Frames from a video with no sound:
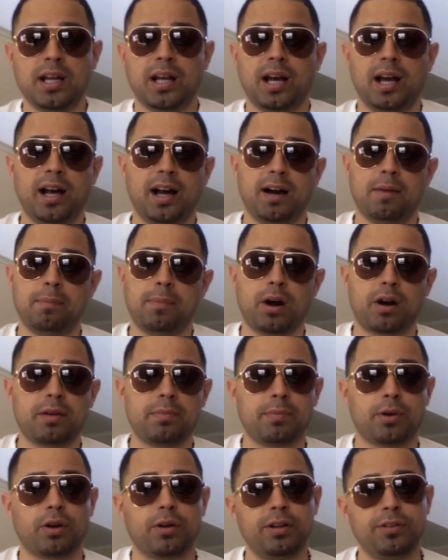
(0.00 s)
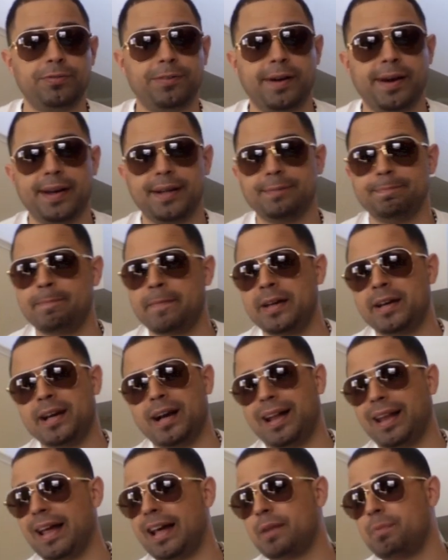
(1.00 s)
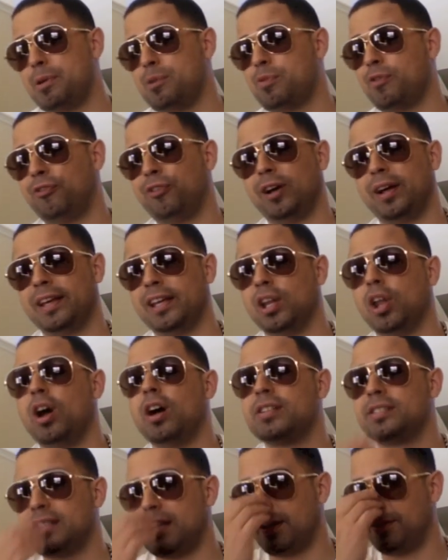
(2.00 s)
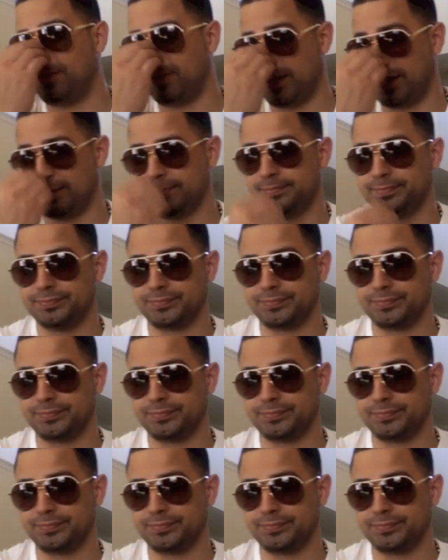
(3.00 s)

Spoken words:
Martin Murray fight, a lot of people felt he lost that fight.